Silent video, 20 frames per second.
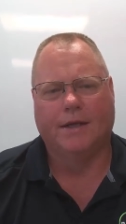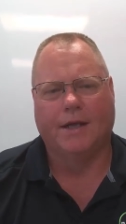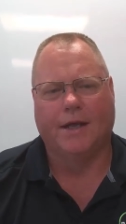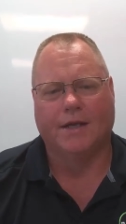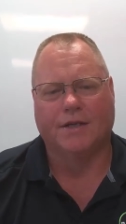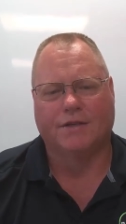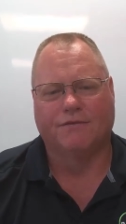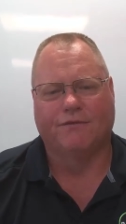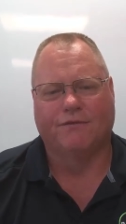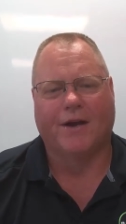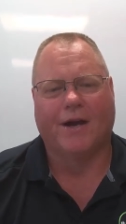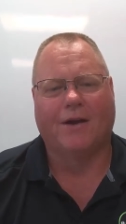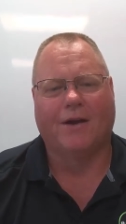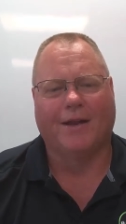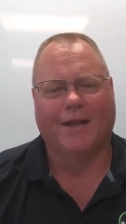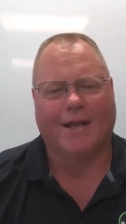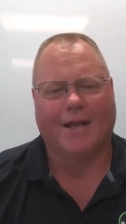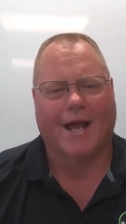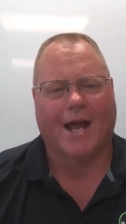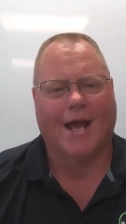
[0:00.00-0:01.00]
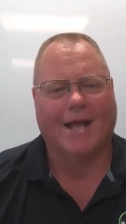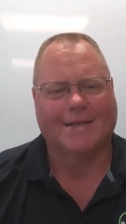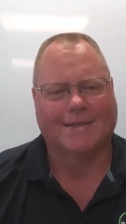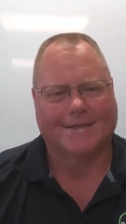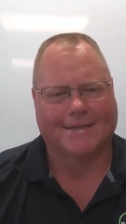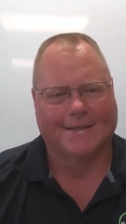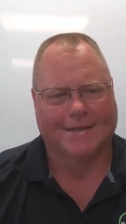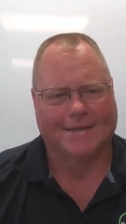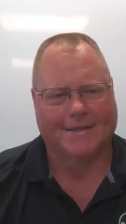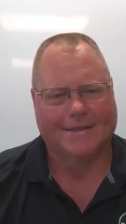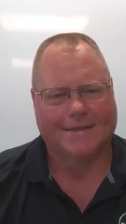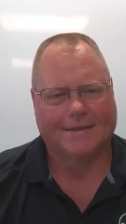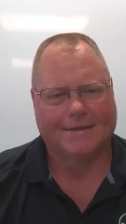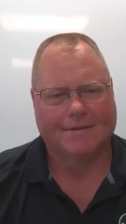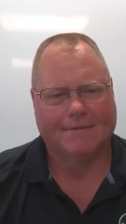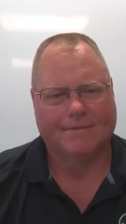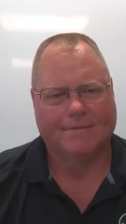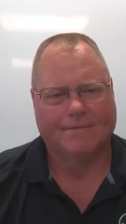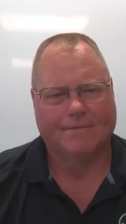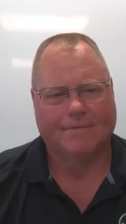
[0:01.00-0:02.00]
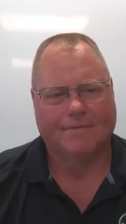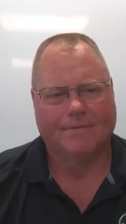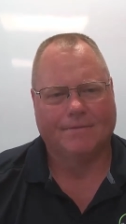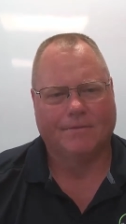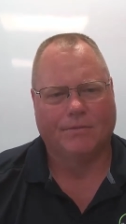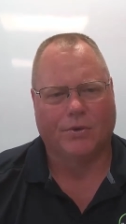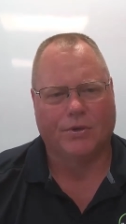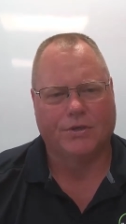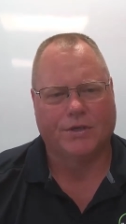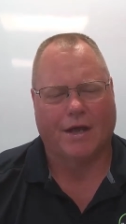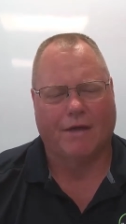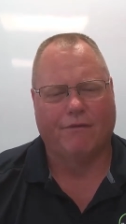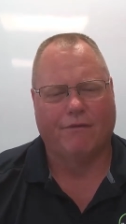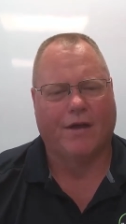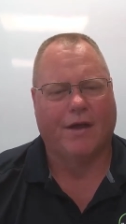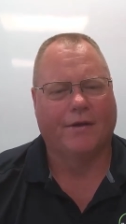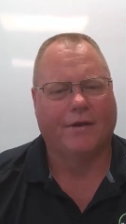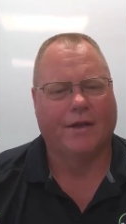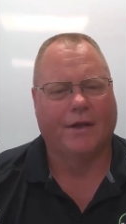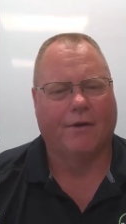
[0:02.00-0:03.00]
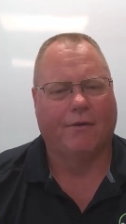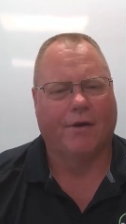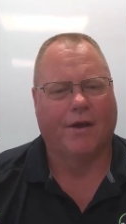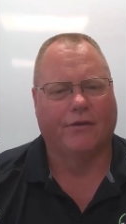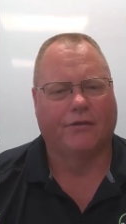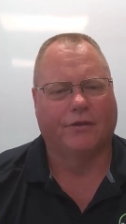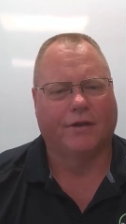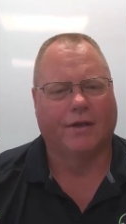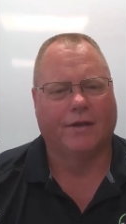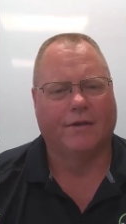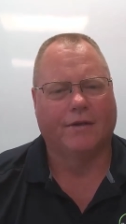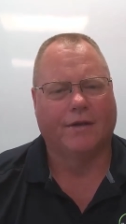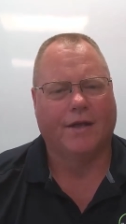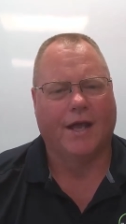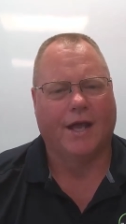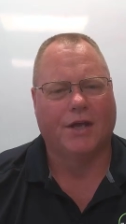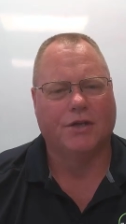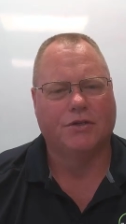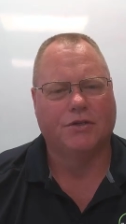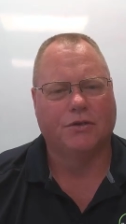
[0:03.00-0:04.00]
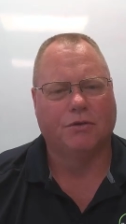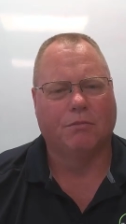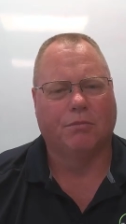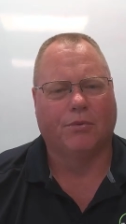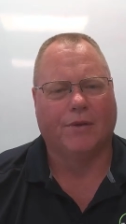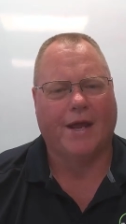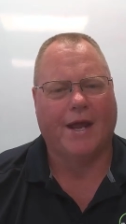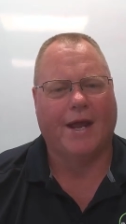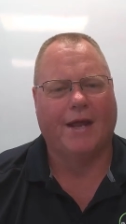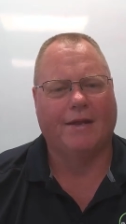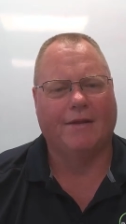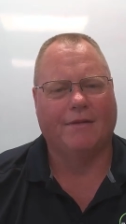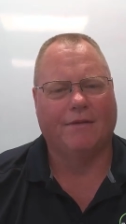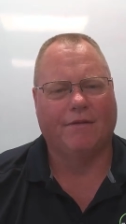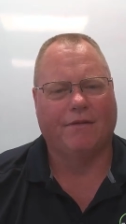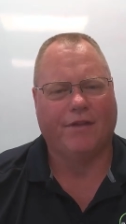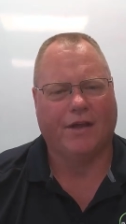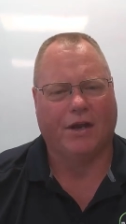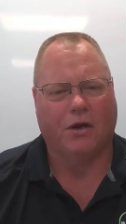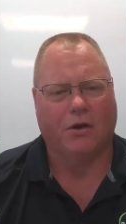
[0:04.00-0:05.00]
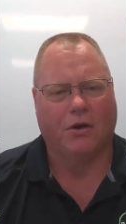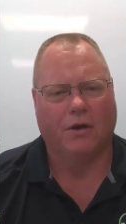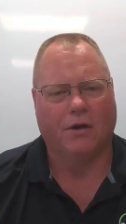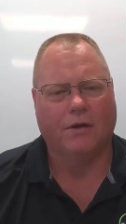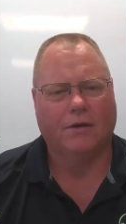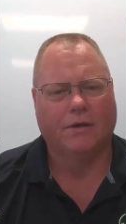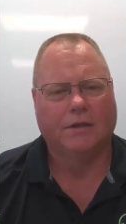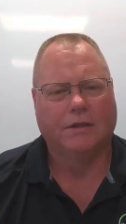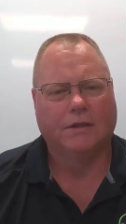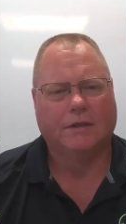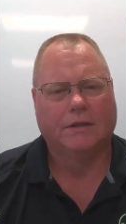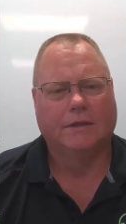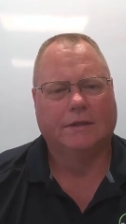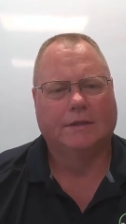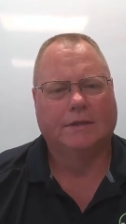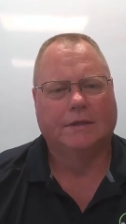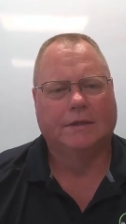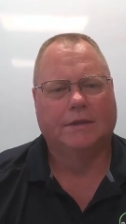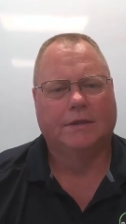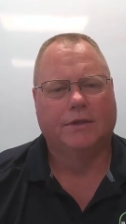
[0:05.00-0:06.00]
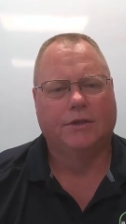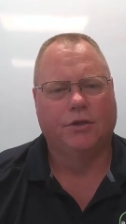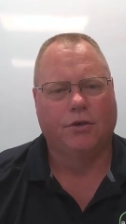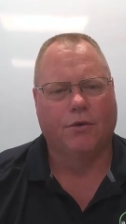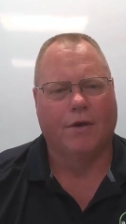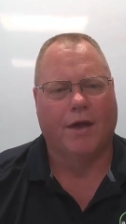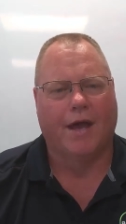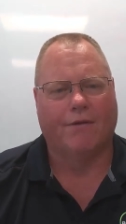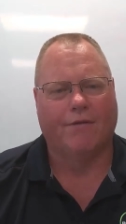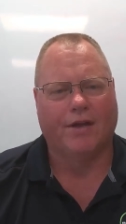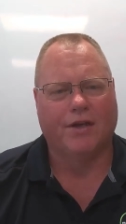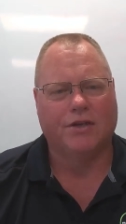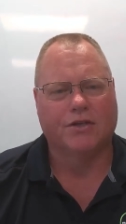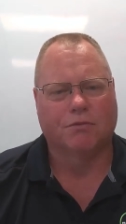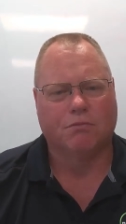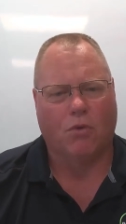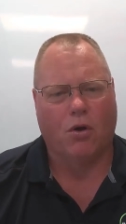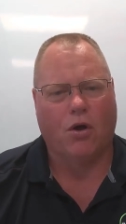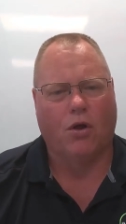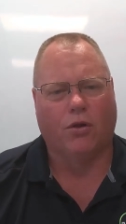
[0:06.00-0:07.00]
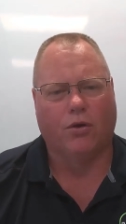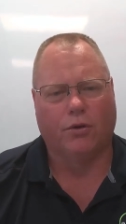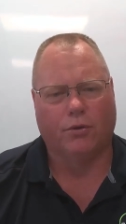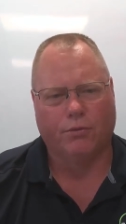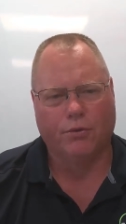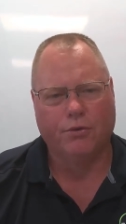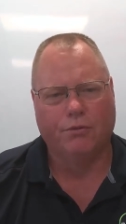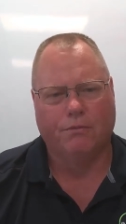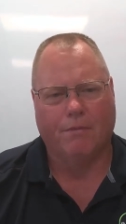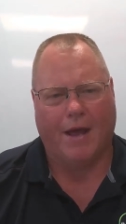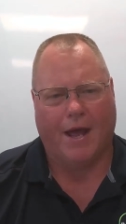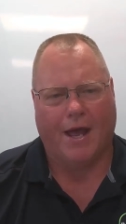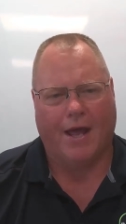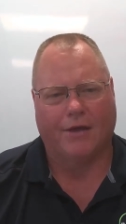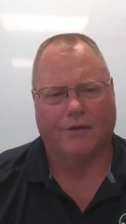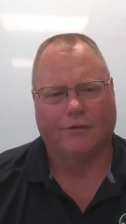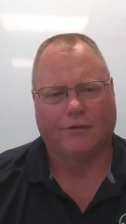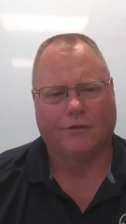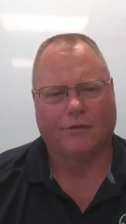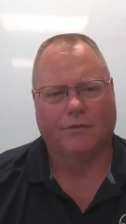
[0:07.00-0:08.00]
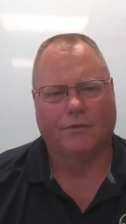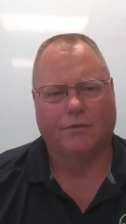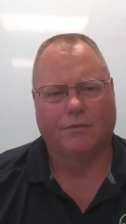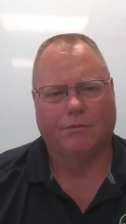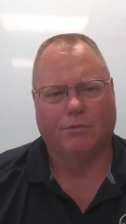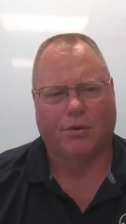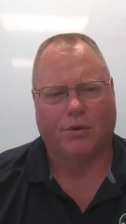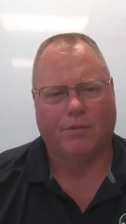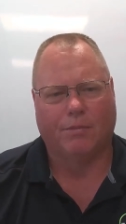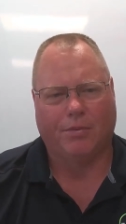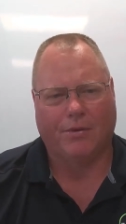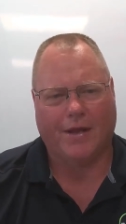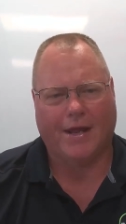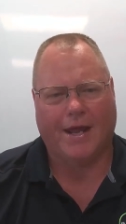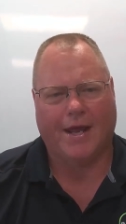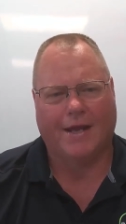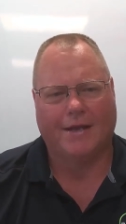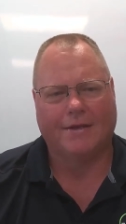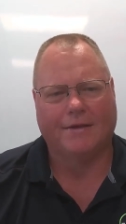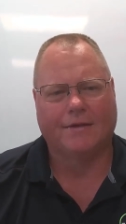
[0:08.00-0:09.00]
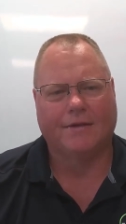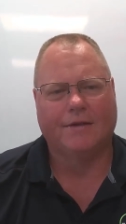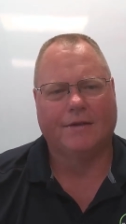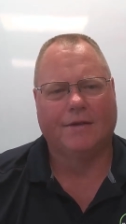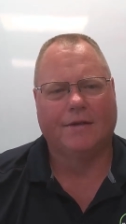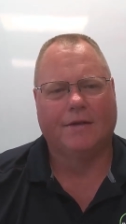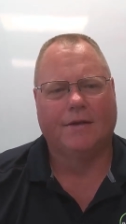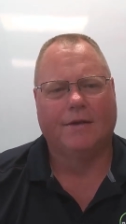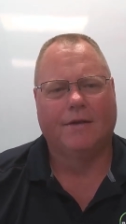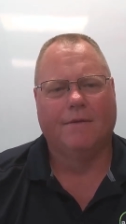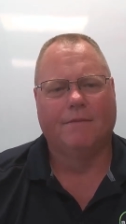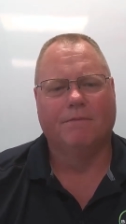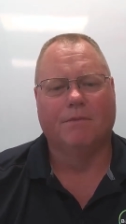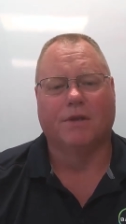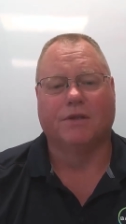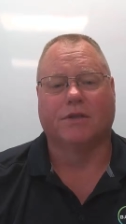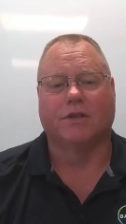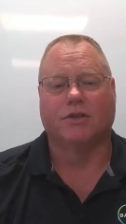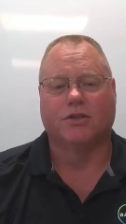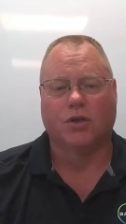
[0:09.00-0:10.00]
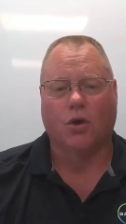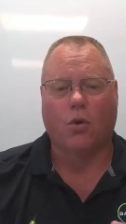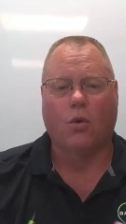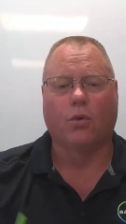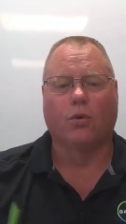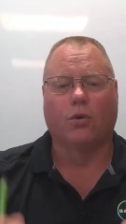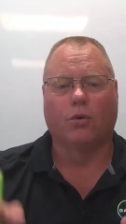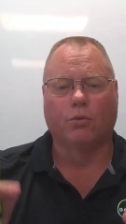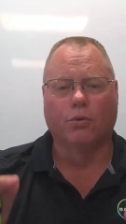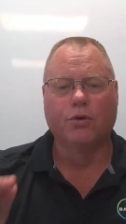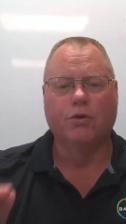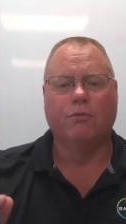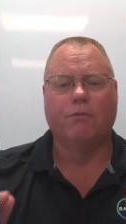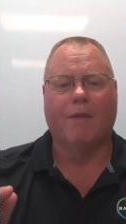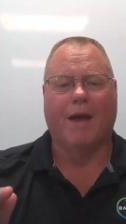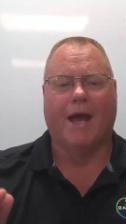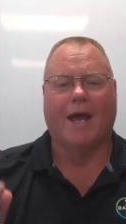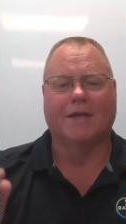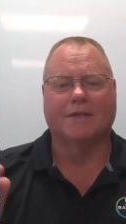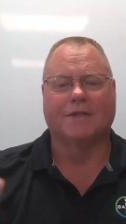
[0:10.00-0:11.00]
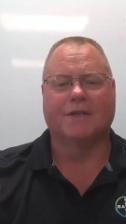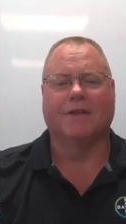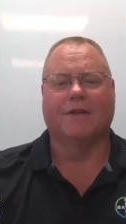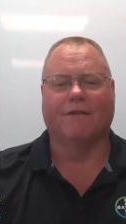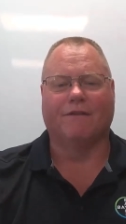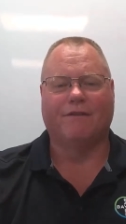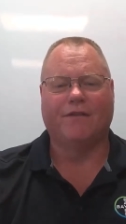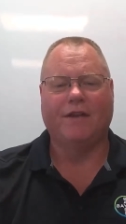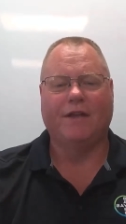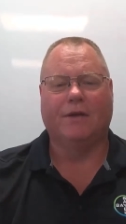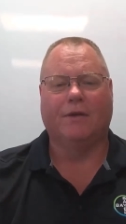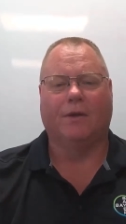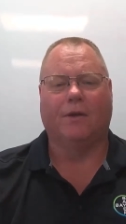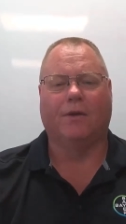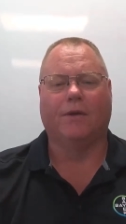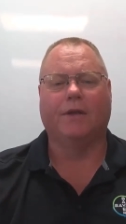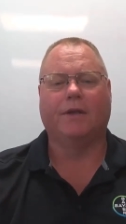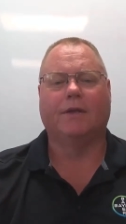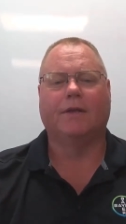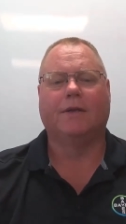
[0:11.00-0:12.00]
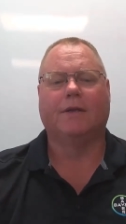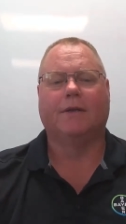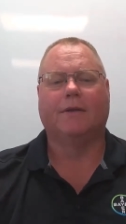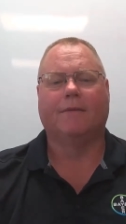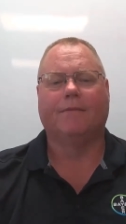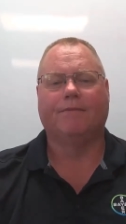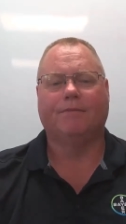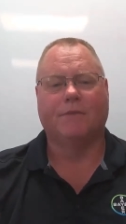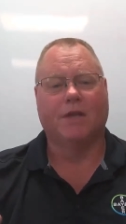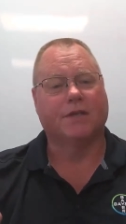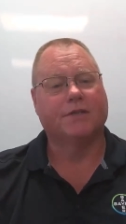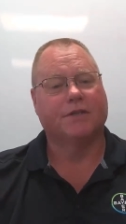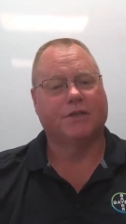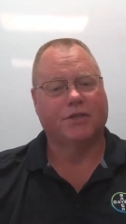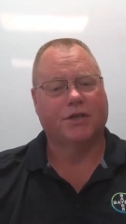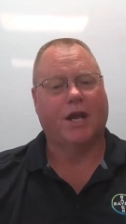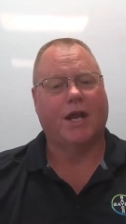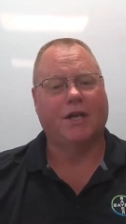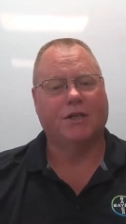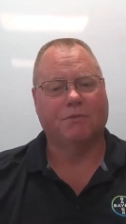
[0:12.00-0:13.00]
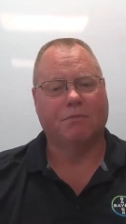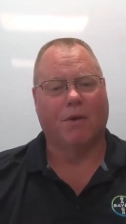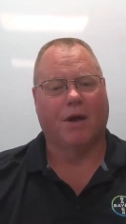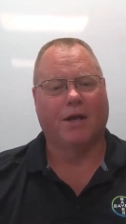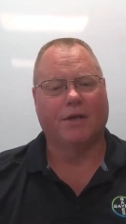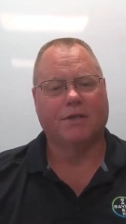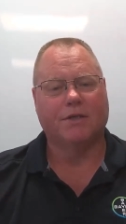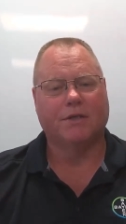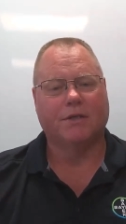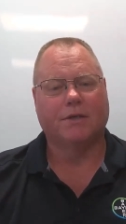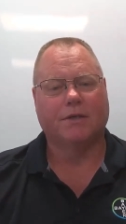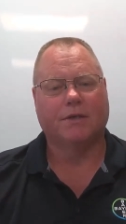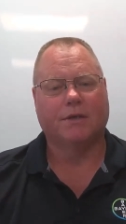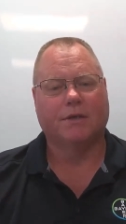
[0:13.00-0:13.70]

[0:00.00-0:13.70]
is fairly constant, which I found interesting. As you plant thicker, you have a smaller root mass per plant, but the total root mass in the field doesn't change much.